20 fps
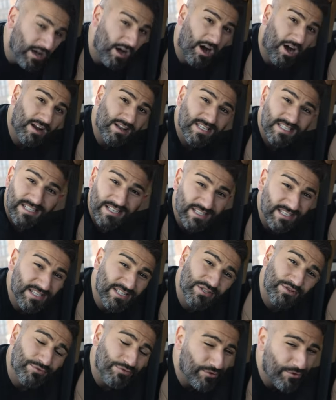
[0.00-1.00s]
Honestly, this
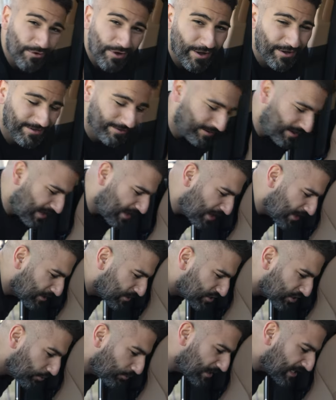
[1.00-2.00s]
is
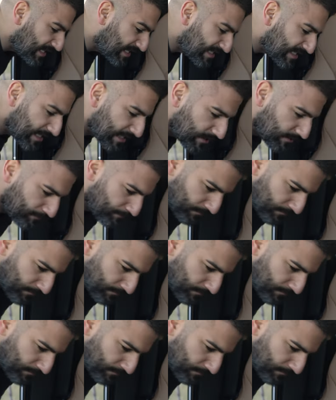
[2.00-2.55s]
so easy,